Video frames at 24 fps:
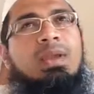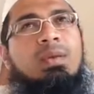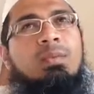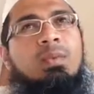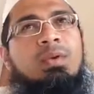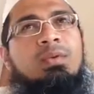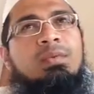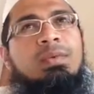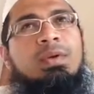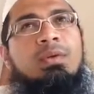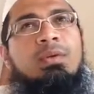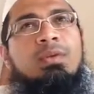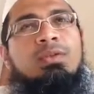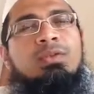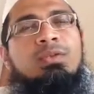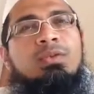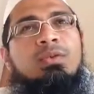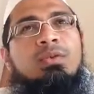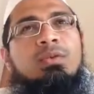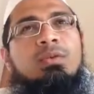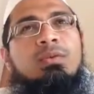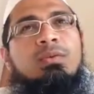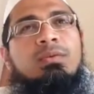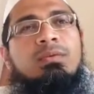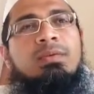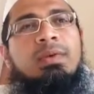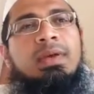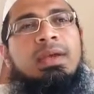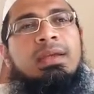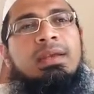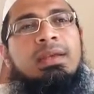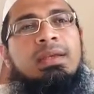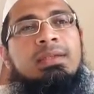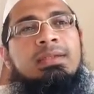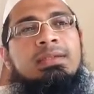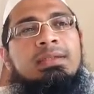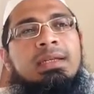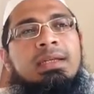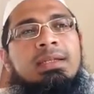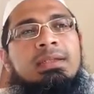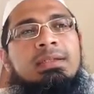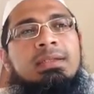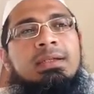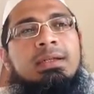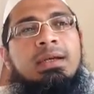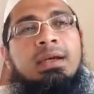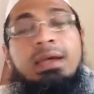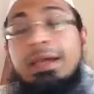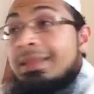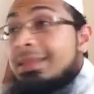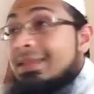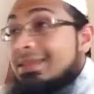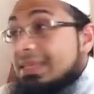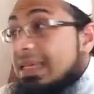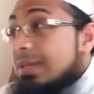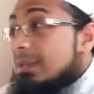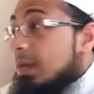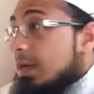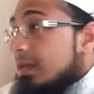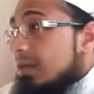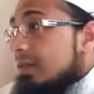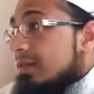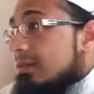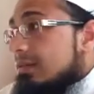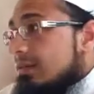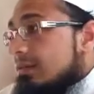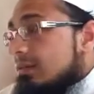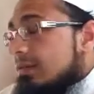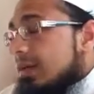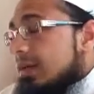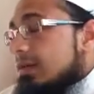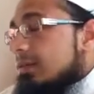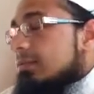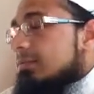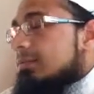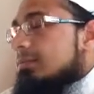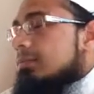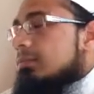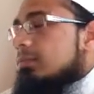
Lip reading: what we also find is that in the same hadith, in fact,